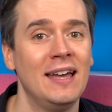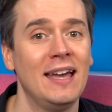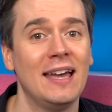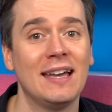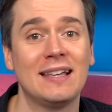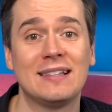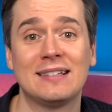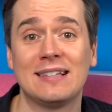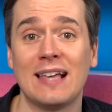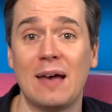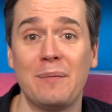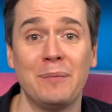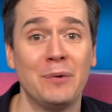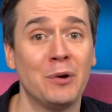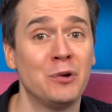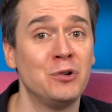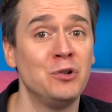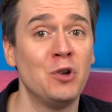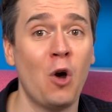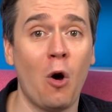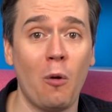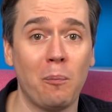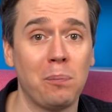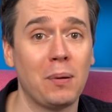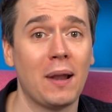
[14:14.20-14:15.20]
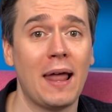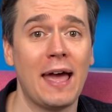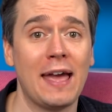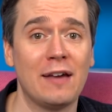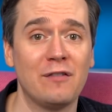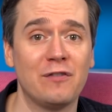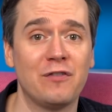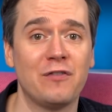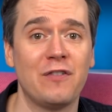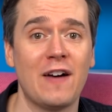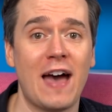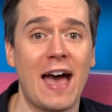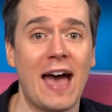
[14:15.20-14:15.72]
Except you're not playing
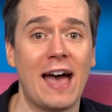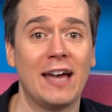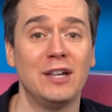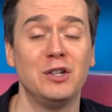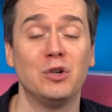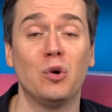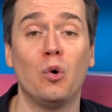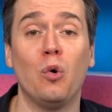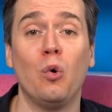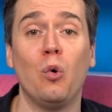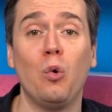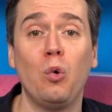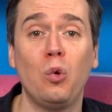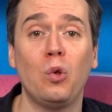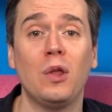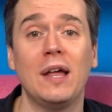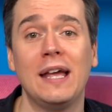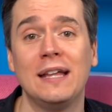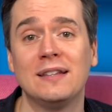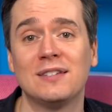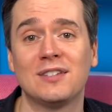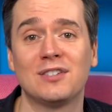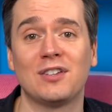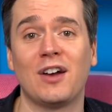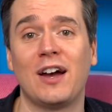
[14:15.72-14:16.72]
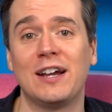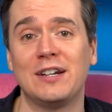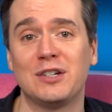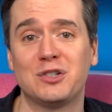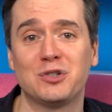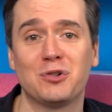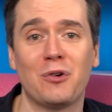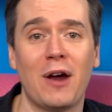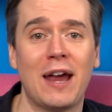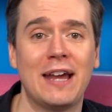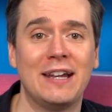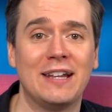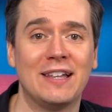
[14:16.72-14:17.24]
fair, you're all insider
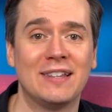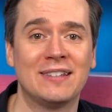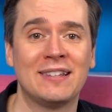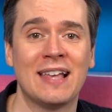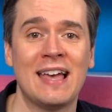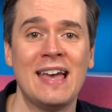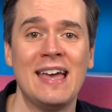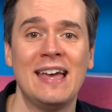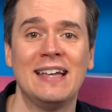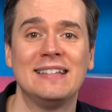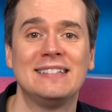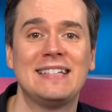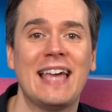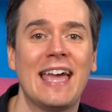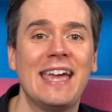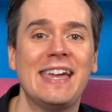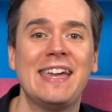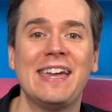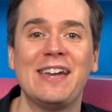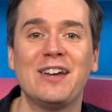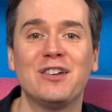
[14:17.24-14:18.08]
traders taking